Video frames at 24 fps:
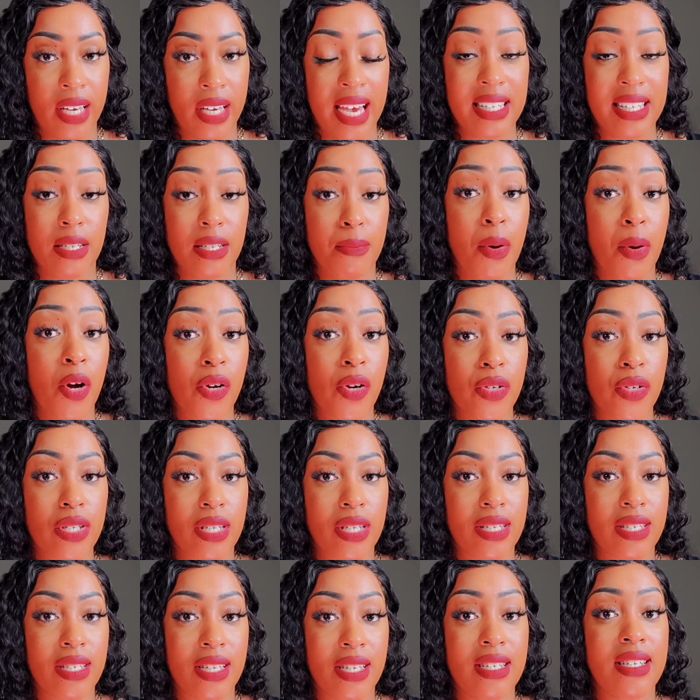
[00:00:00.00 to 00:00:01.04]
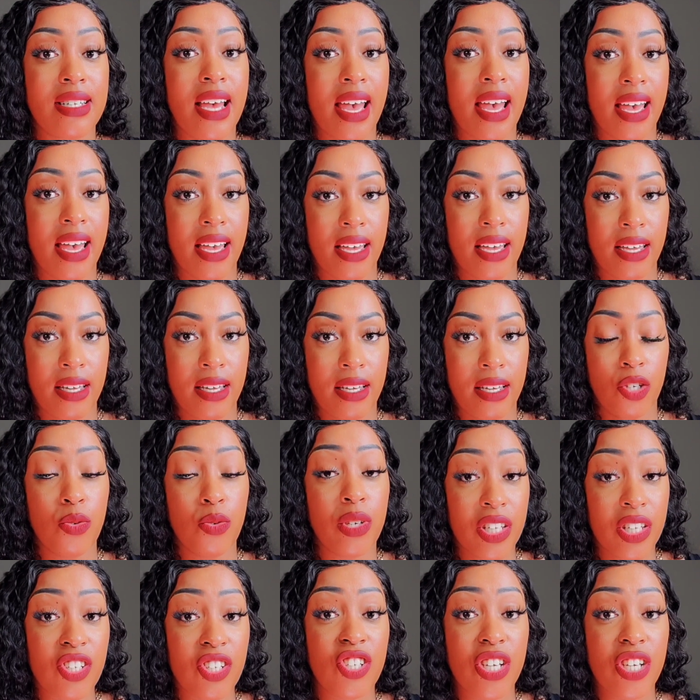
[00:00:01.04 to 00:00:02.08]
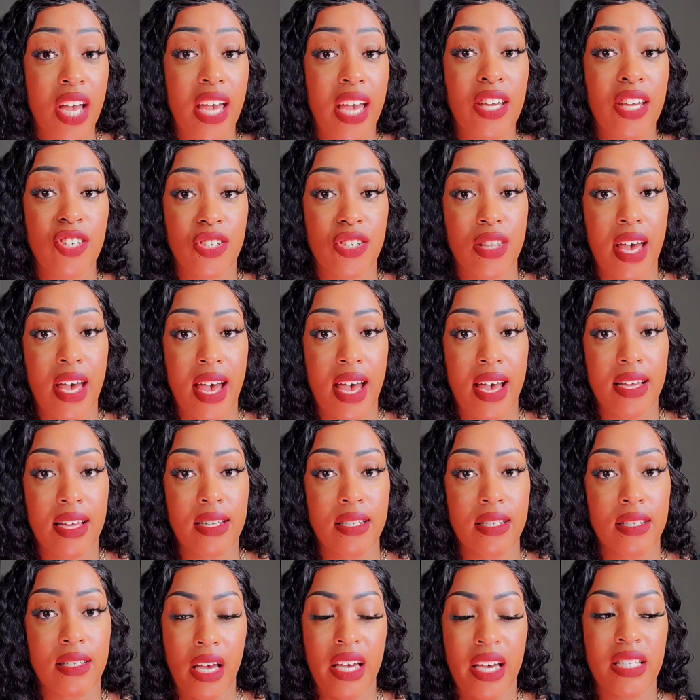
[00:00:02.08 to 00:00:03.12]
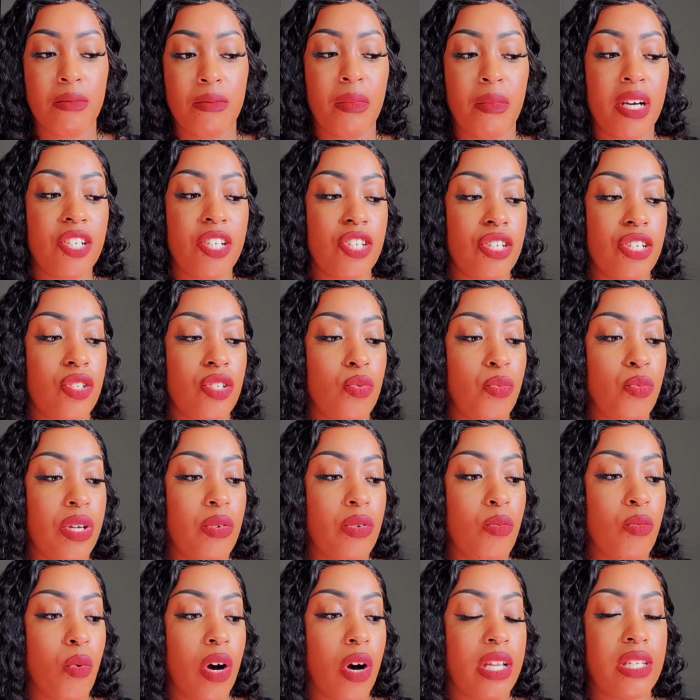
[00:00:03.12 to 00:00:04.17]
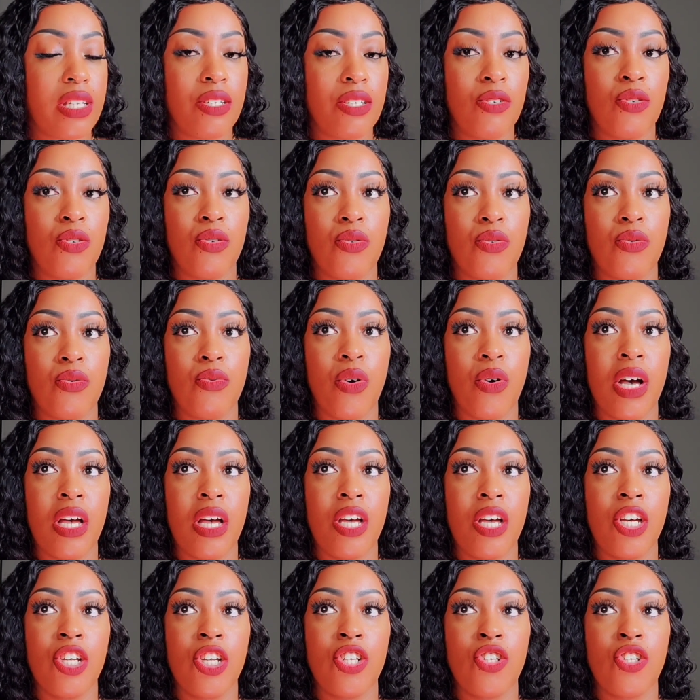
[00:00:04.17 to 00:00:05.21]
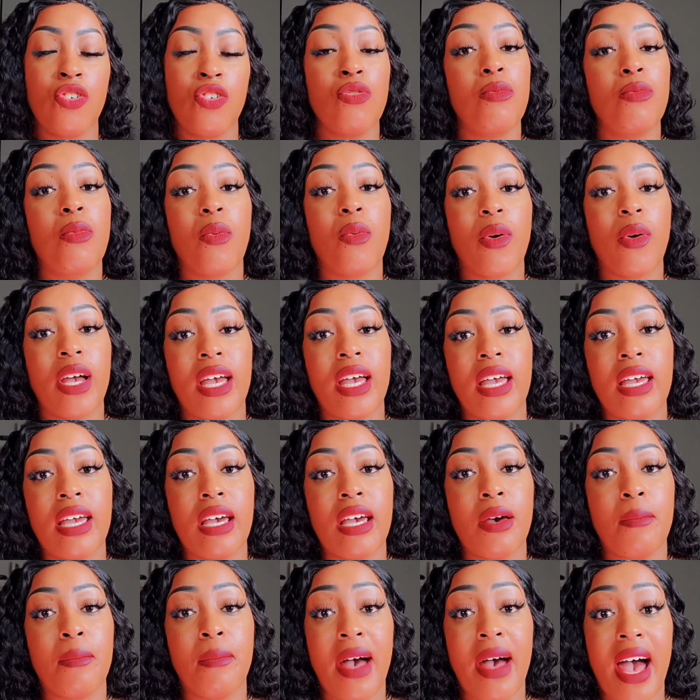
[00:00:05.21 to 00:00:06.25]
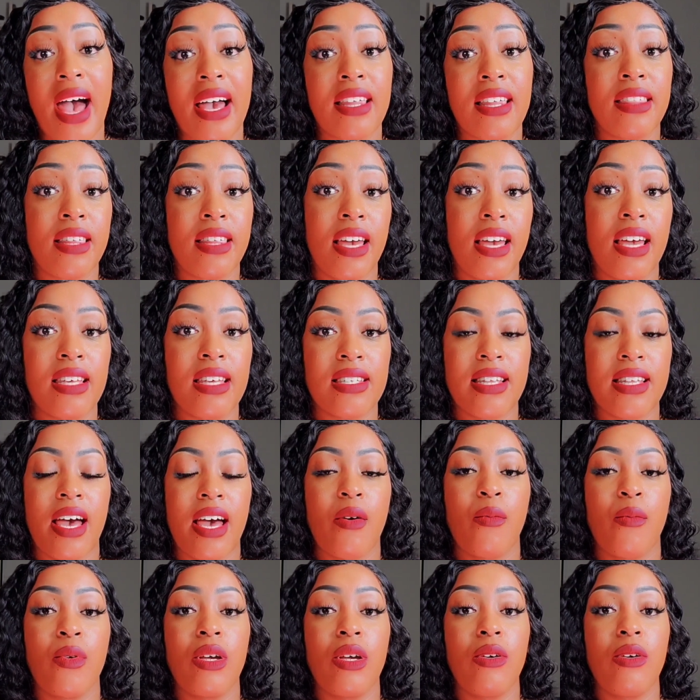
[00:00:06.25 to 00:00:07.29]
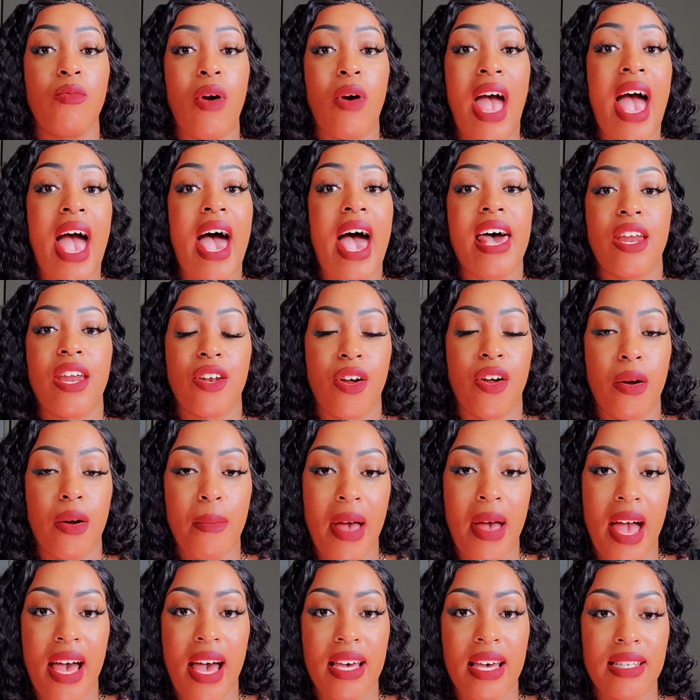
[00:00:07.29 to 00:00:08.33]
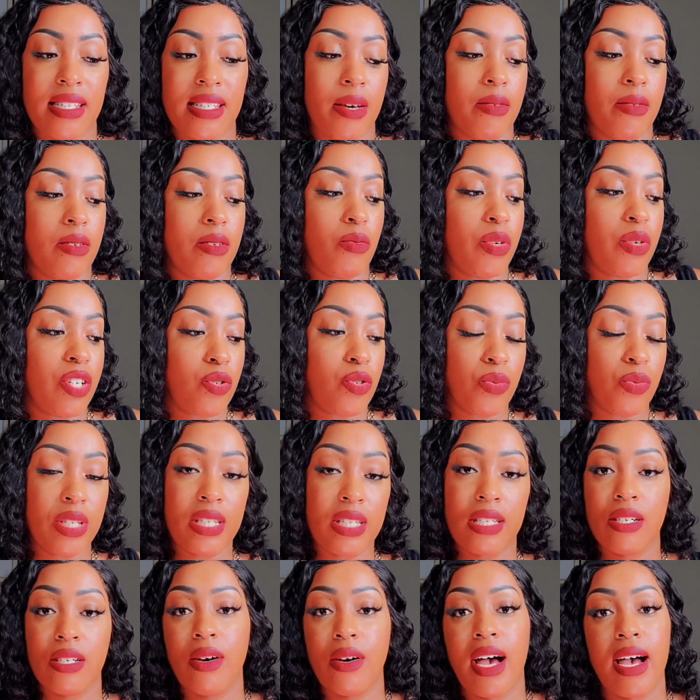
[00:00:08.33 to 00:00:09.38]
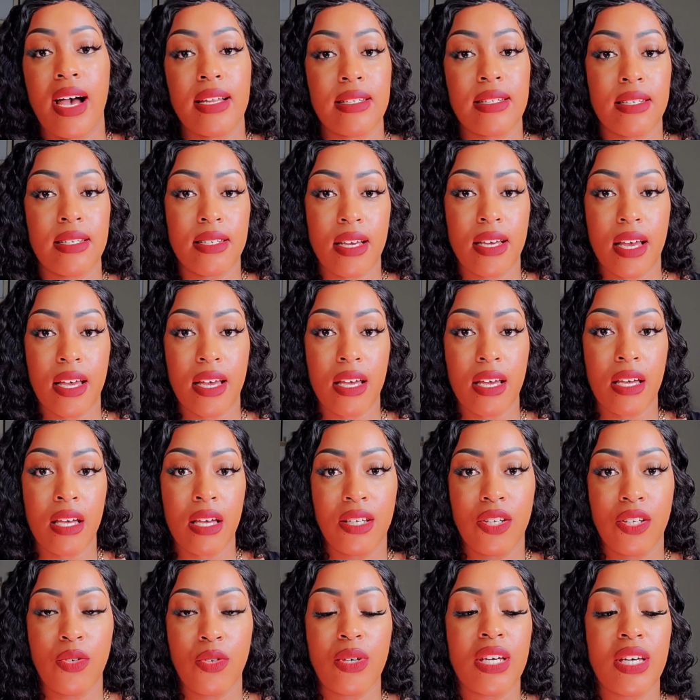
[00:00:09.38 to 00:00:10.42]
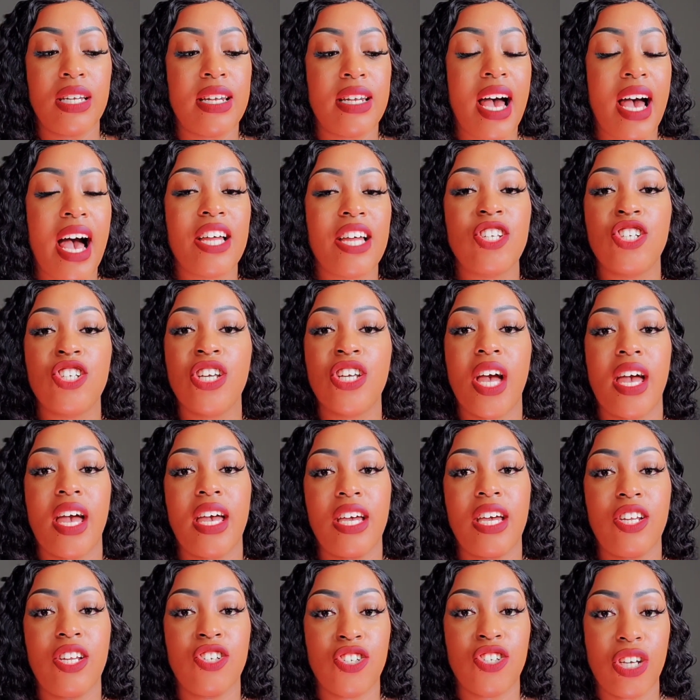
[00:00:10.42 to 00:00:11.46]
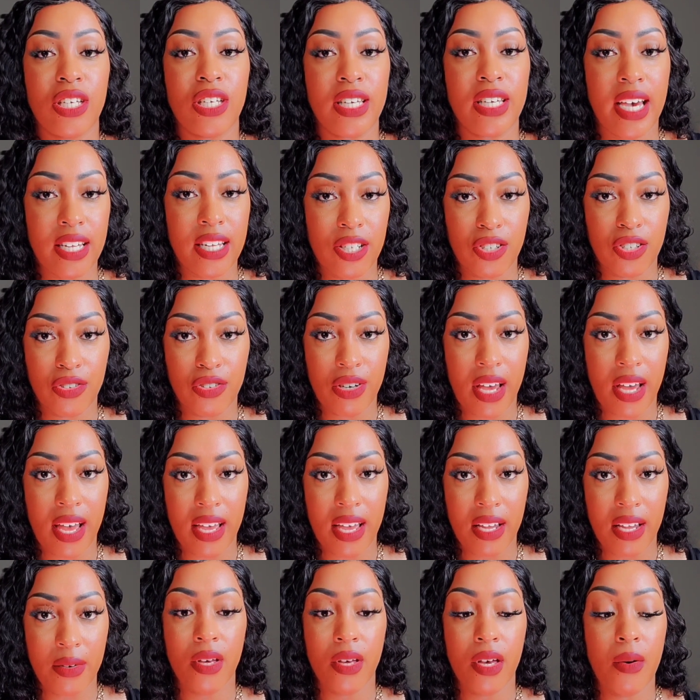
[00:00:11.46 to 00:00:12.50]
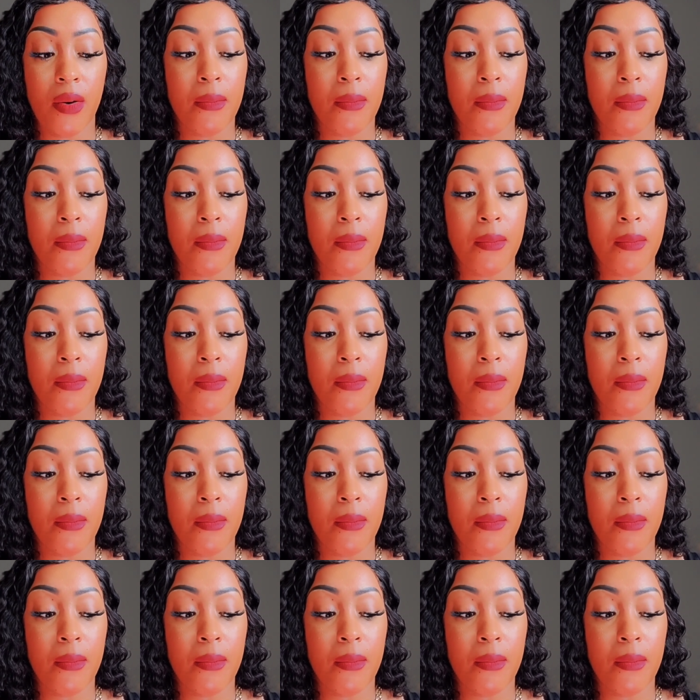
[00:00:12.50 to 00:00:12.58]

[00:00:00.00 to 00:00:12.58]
As a person today, you can change that. As much as we want to to bring back things that we had in our past that we wish we still had today, you cannot change yesterday.